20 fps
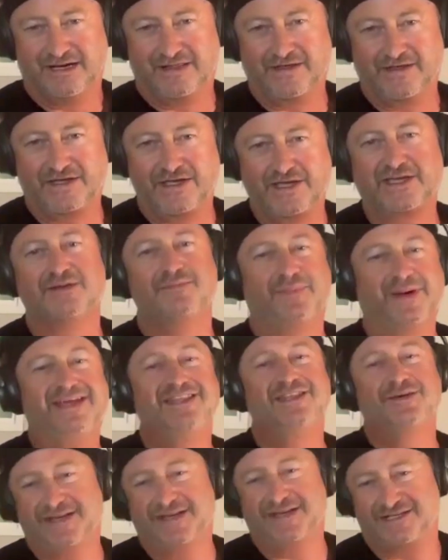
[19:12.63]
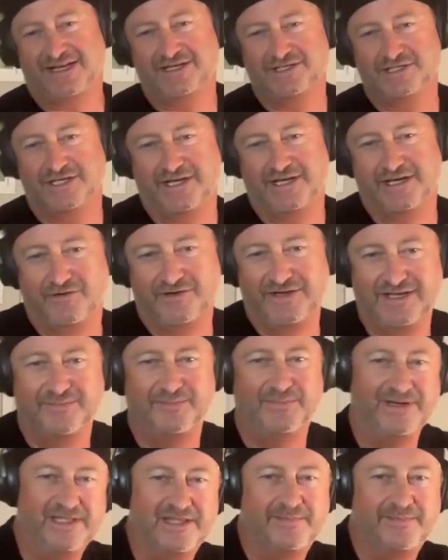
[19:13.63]
I think you can be the best engineer, or you
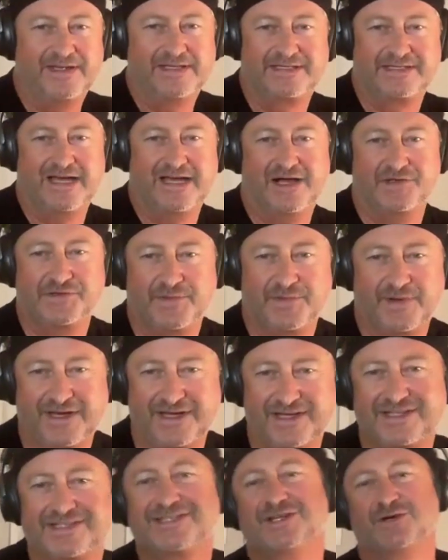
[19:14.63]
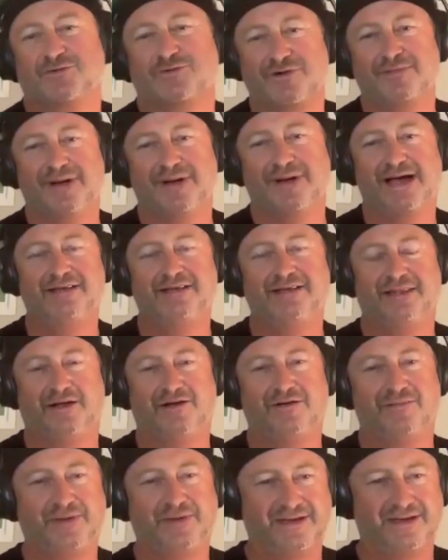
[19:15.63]
could be the best salesman, and you can still remain
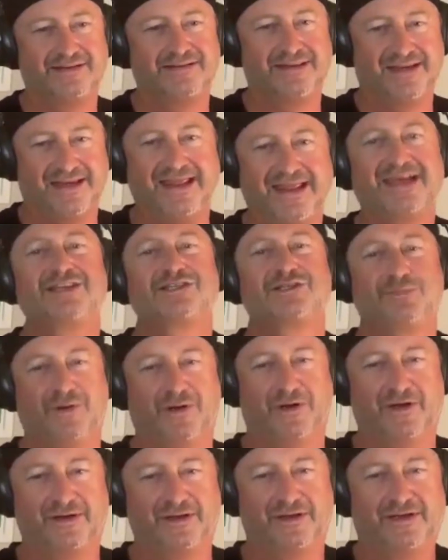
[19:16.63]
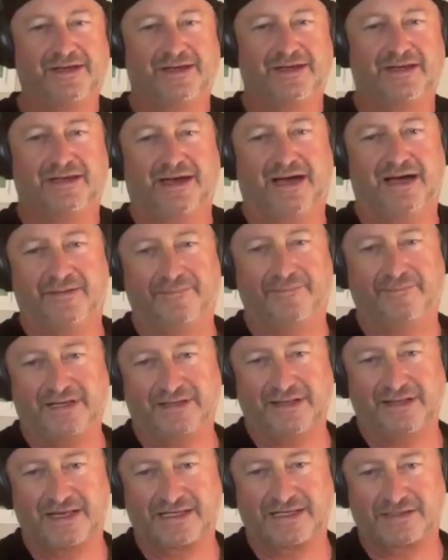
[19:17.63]
there and be an expert
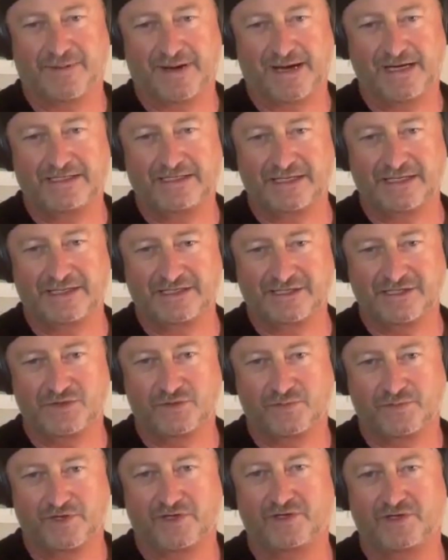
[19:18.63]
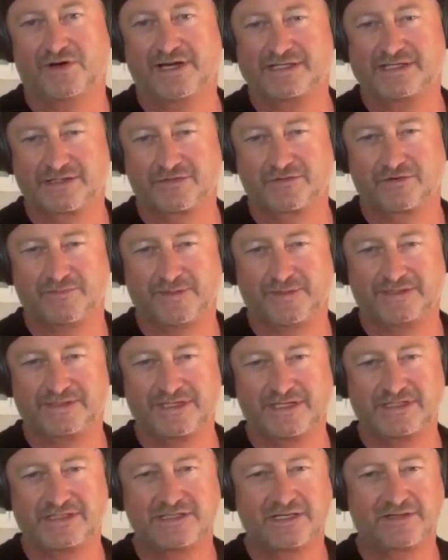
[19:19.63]
in that space and still progress through a business.